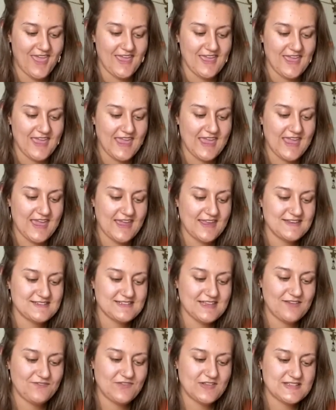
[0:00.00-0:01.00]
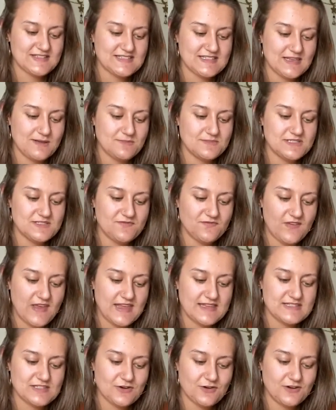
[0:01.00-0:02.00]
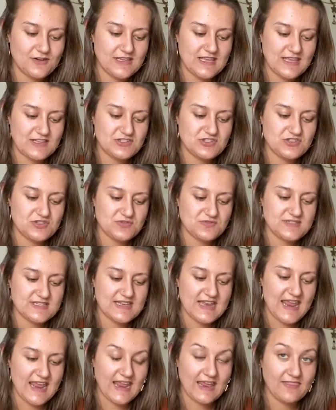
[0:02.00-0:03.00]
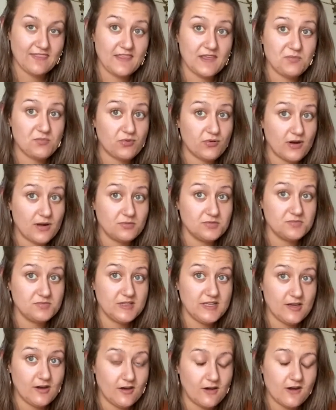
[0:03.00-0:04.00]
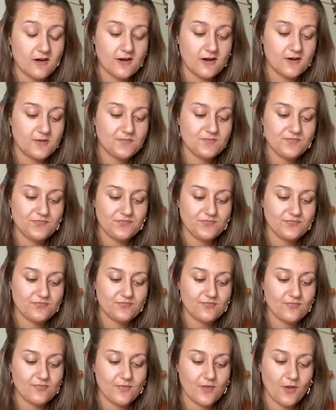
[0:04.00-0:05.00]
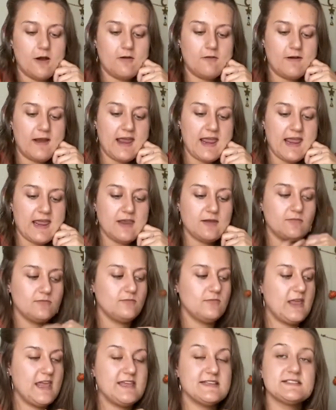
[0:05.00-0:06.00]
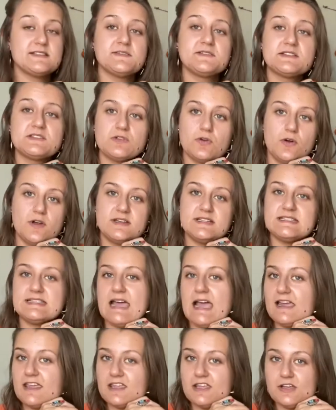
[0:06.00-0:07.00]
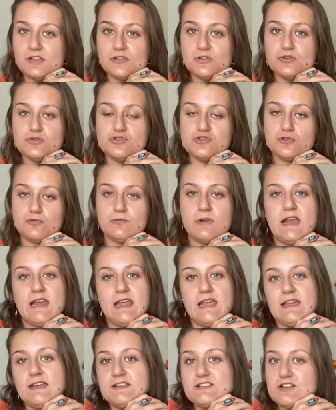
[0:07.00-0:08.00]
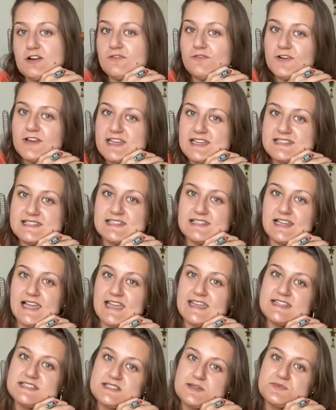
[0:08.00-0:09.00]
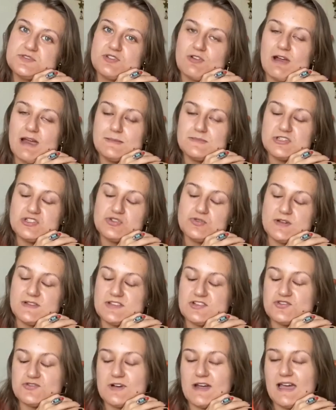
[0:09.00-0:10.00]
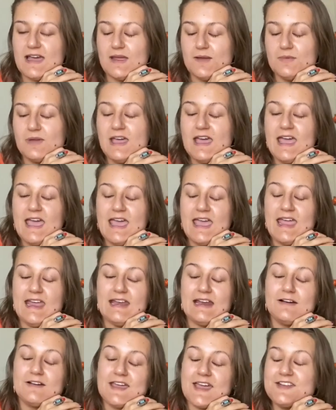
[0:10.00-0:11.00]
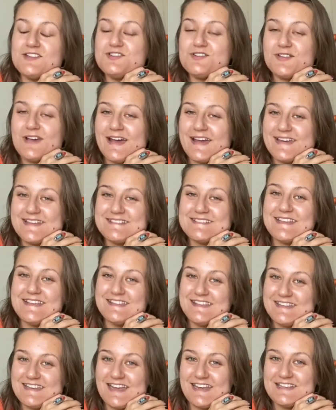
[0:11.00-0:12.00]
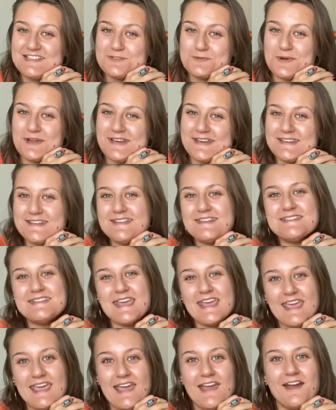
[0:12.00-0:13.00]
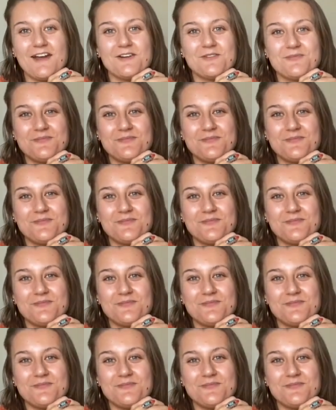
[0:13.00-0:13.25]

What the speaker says: And if it seems fates are against you today, they probably are. All right, Ace of Swords, that concludes your reading. Don't forget to like and subscribe to join the tribe. And I'll catch you guys in the next one. Take care.